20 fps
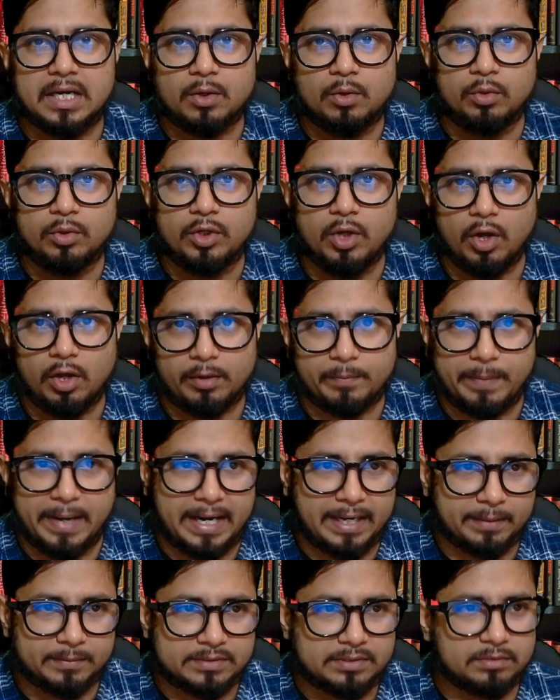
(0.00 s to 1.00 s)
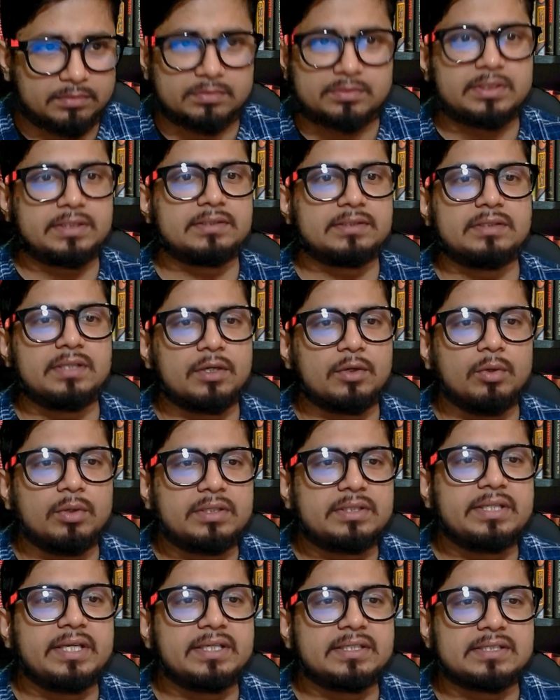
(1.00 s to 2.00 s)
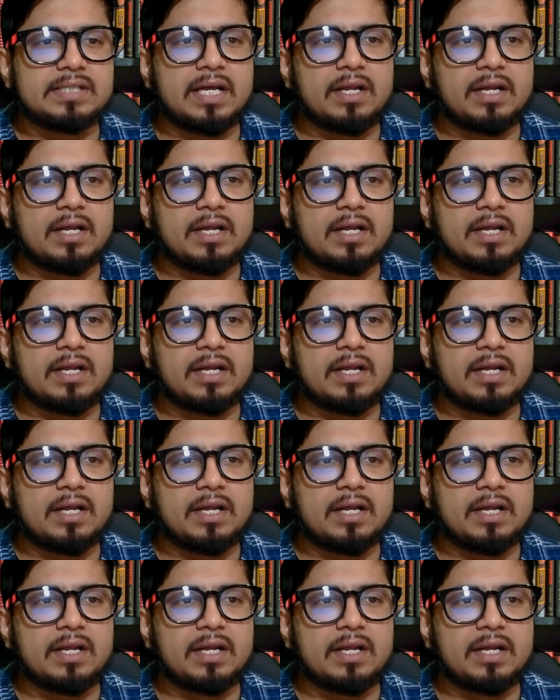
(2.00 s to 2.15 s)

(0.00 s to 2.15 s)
good or bad so, so, the good things